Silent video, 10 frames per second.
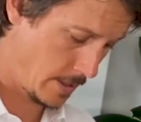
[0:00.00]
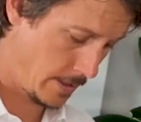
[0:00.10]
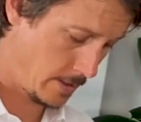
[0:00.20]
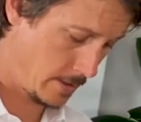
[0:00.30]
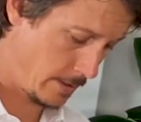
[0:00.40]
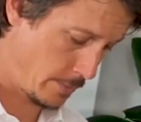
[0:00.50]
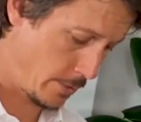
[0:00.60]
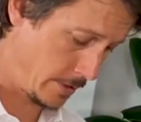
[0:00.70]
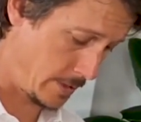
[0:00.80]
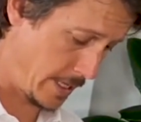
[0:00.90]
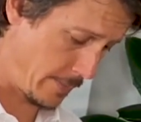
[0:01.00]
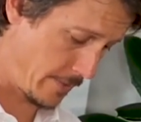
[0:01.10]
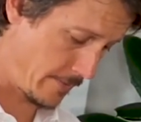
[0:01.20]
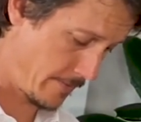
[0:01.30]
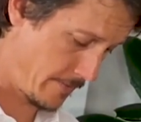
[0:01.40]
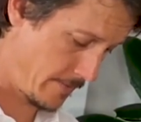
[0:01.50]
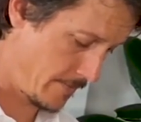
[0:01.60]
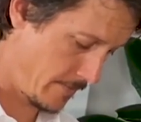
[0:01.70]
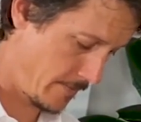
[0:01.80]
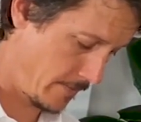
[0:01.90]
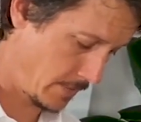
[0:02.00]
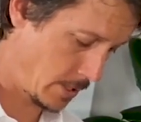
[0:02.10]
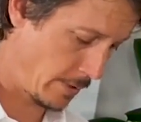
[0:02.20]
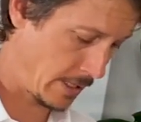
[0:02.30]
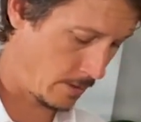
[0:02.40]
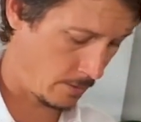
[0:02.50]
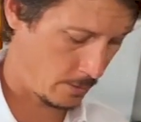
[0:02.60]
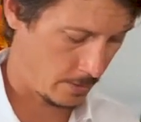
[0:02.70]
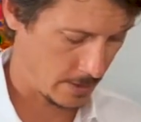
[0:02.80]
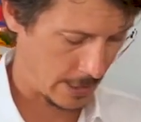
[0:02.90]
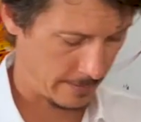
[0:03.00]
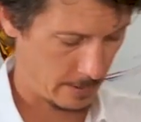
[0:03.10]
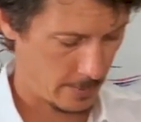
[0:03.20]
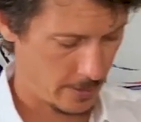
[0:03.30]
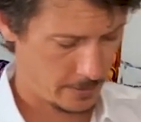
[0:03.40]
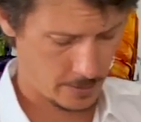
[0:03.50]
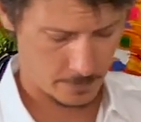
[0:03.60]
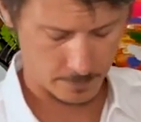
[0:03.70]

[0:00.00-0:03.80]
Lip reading: This is an important step. So we get all the goodness out of the bones.